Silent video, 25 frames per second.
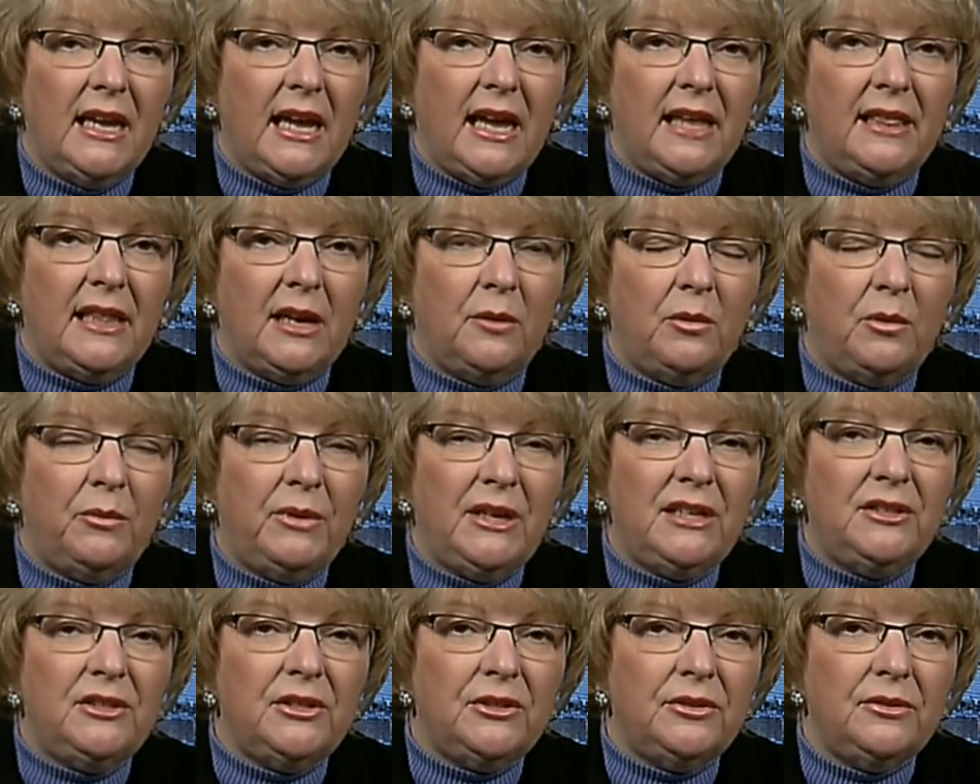and that when
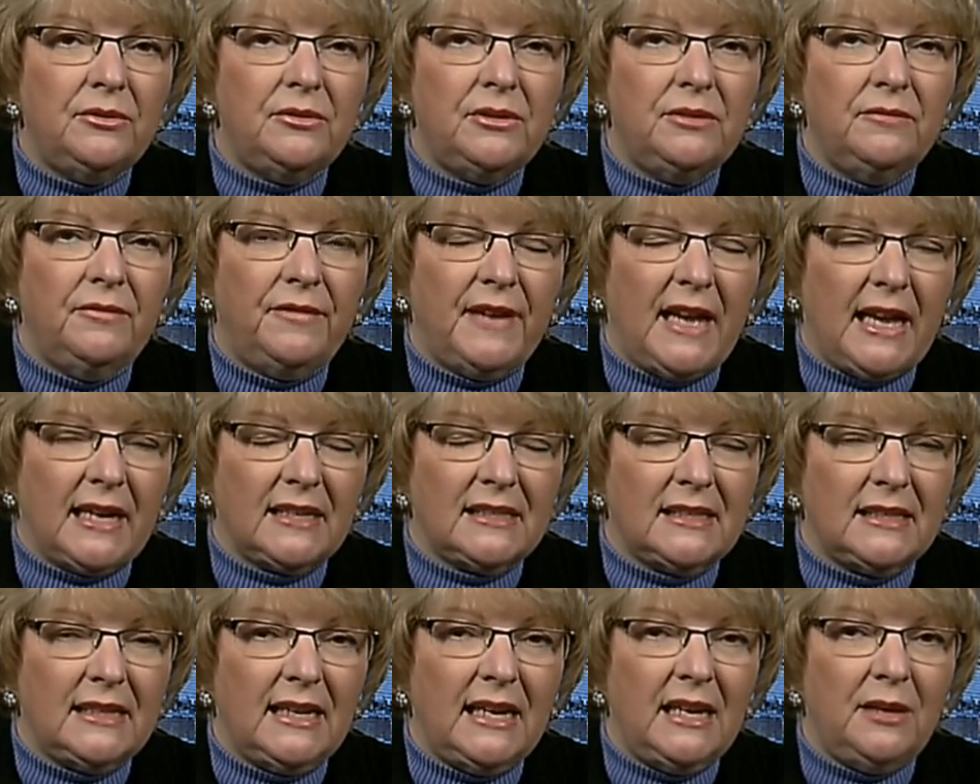we do
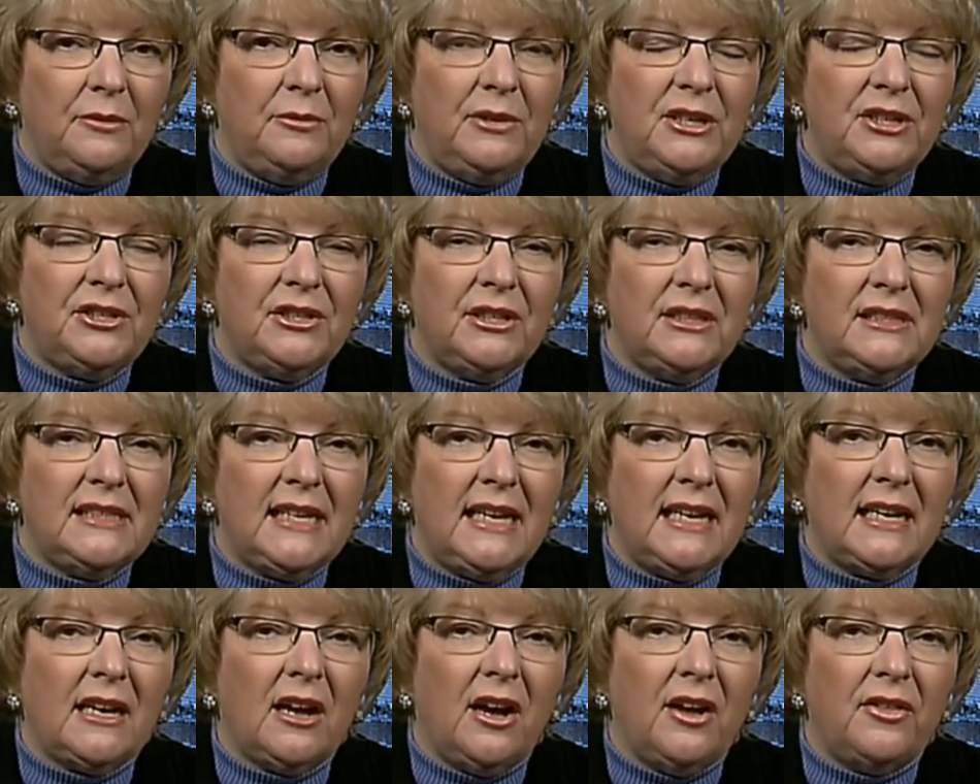vaccinate, we should take